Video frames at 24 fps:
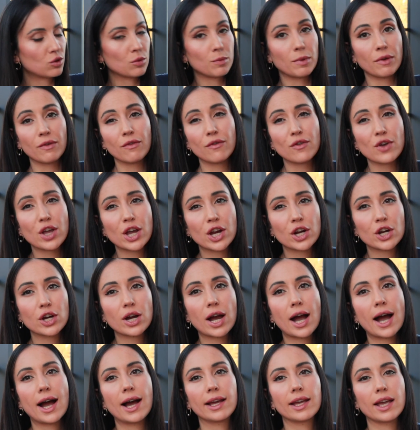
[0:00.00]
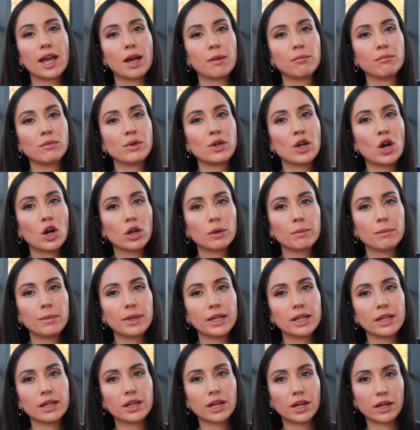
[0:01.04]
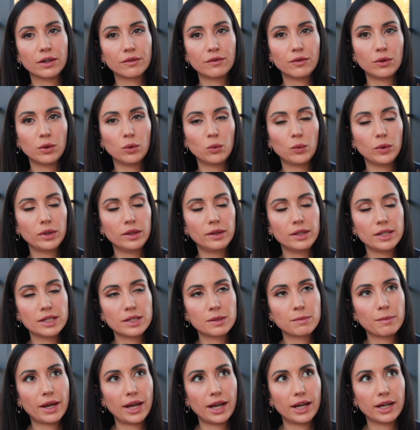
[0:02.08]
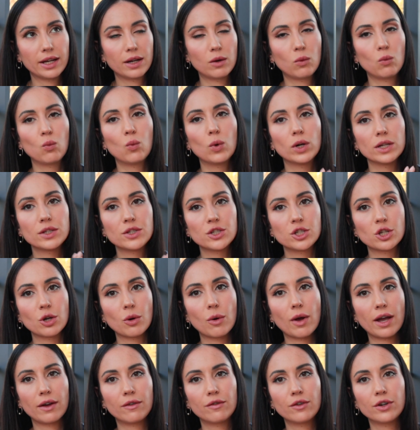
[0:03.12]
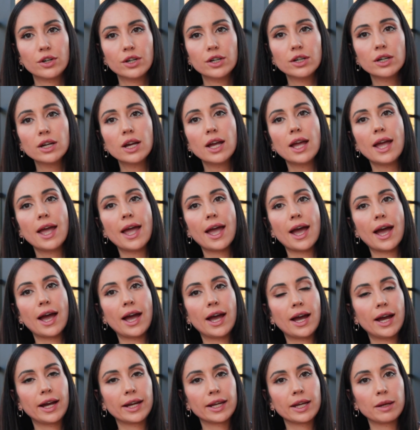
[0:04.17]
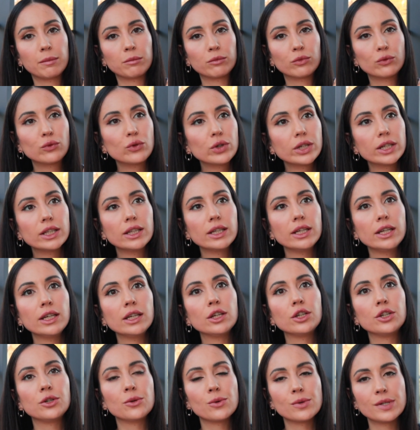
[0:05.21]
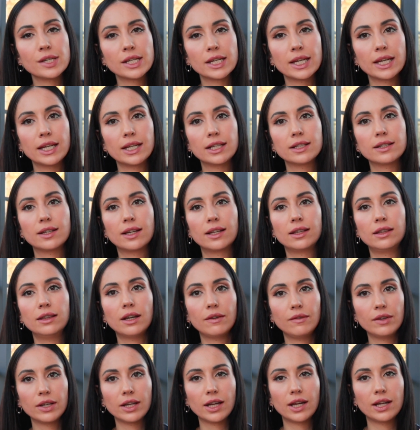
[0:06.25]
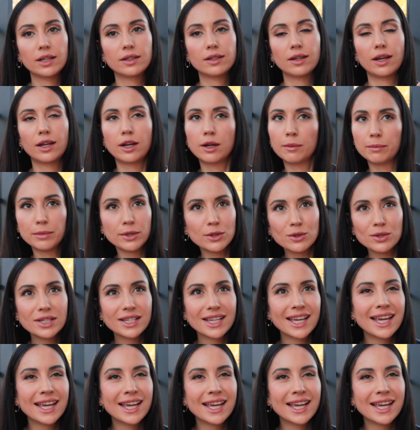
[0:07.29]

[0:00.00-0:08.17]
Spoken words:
To be fair, I am not being careful with this bag whatsoever. I am really using it and loving it and abusing